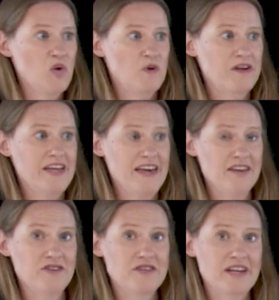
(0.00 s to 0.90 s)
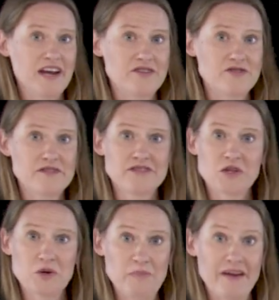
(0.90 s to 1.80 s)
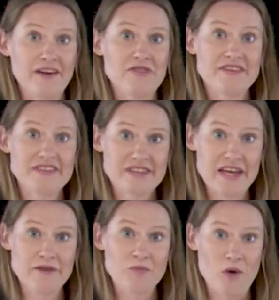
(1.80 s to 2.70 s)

We're going to handle the nitrogen's lone pair the same